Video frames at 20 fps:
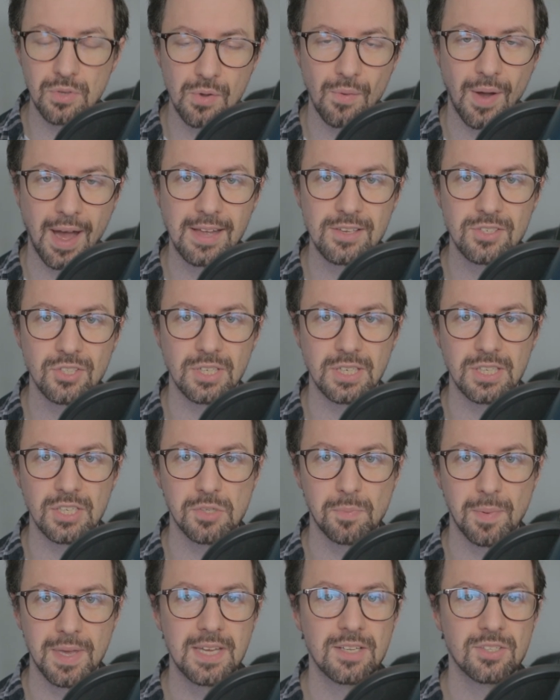you actually
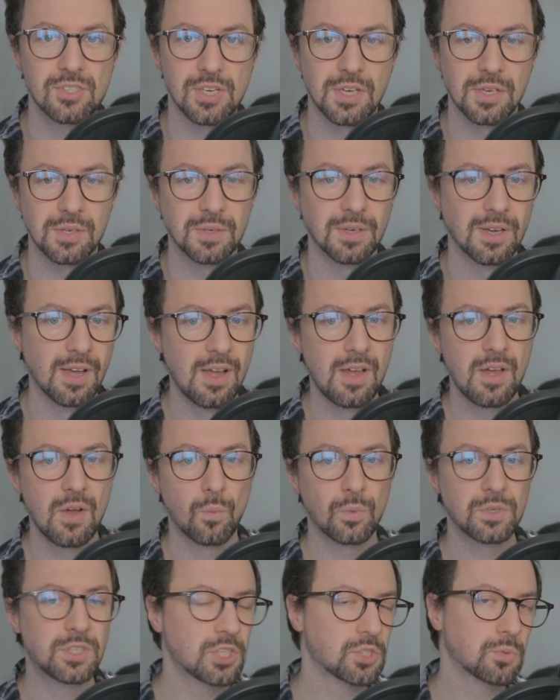speak to,
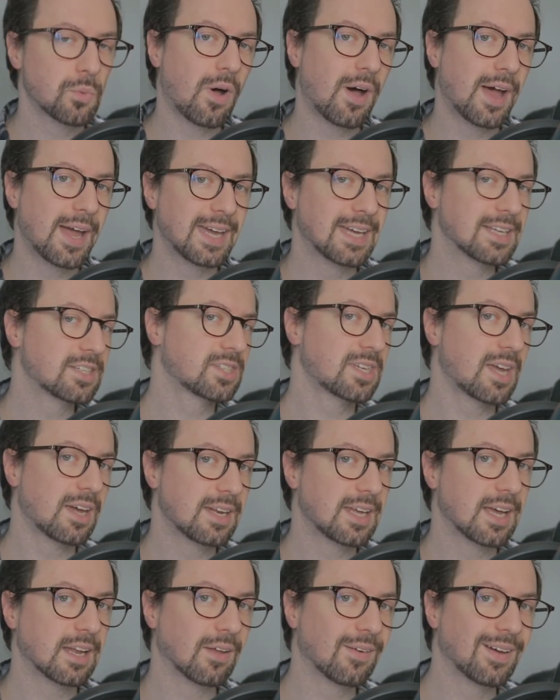which is why it's
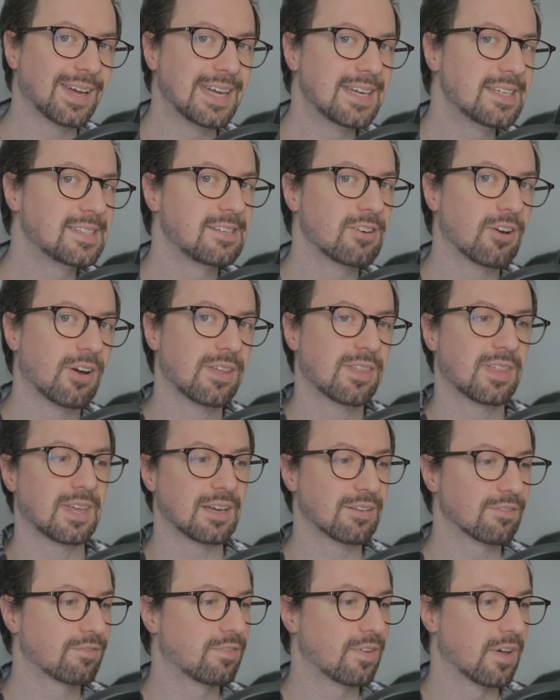certainly a lot easier, I
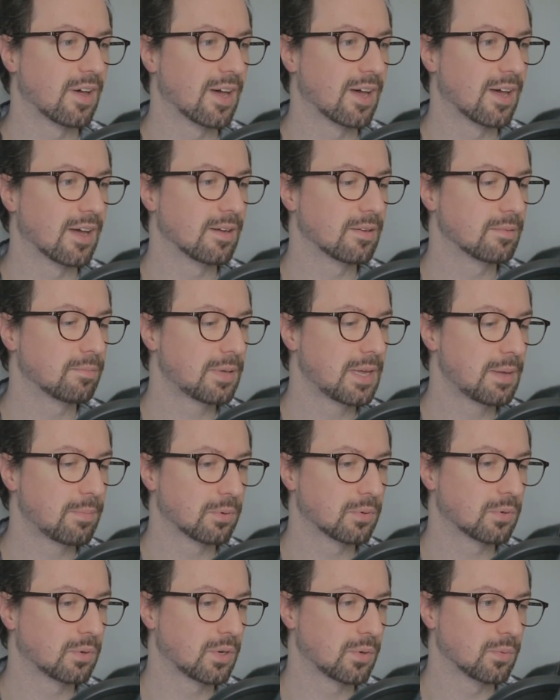think, for
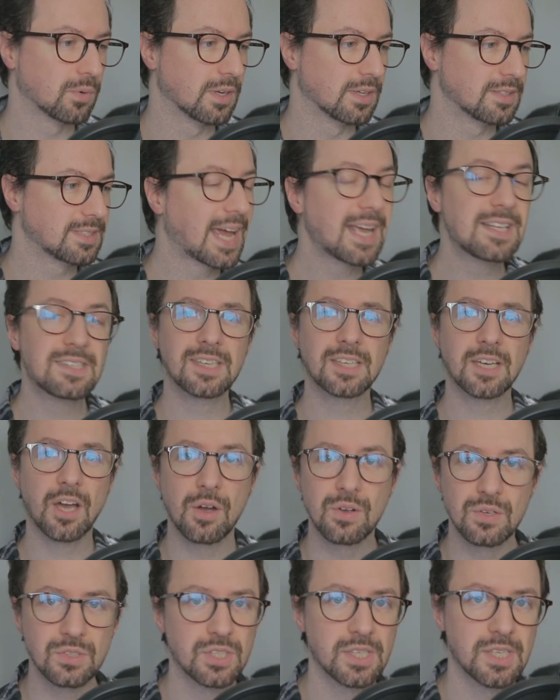people who are dating
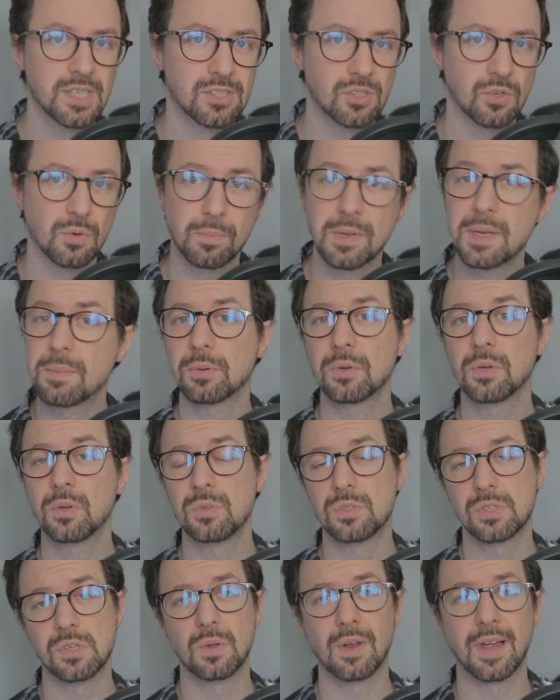coaches or people
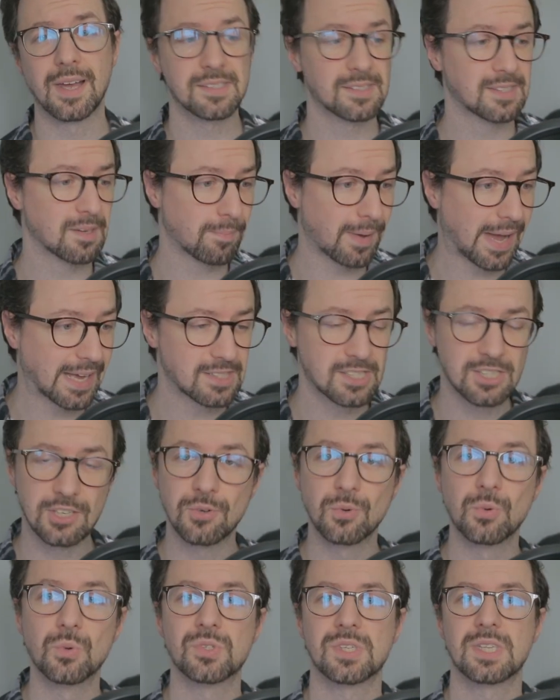who do like
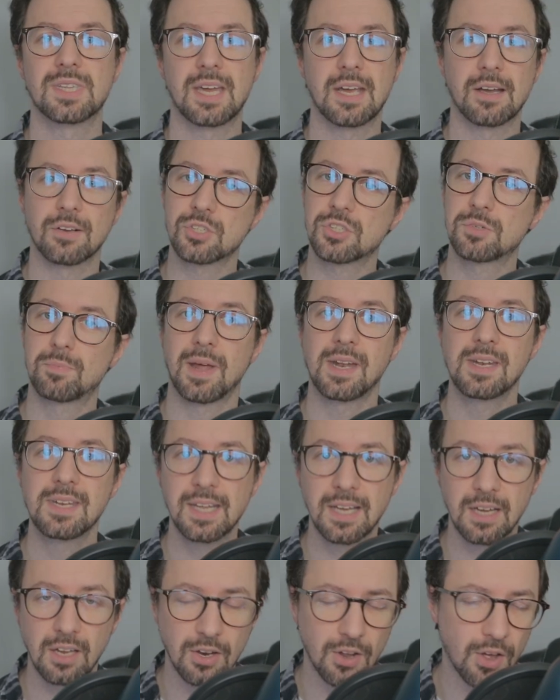sabbaticals and they are
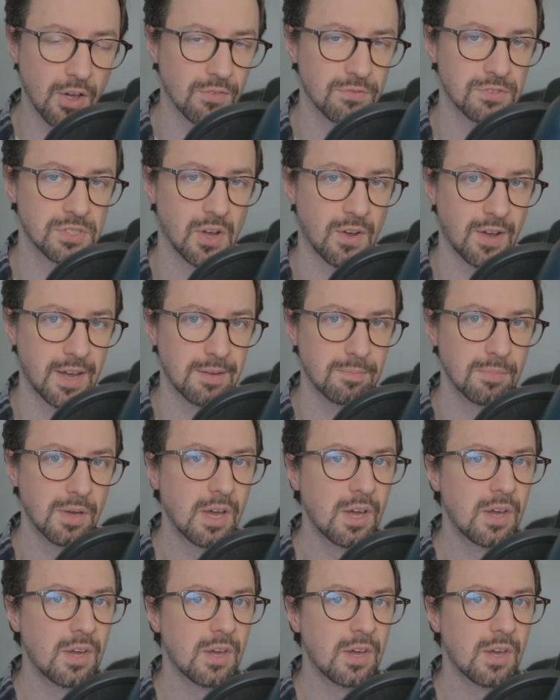spending a lot of time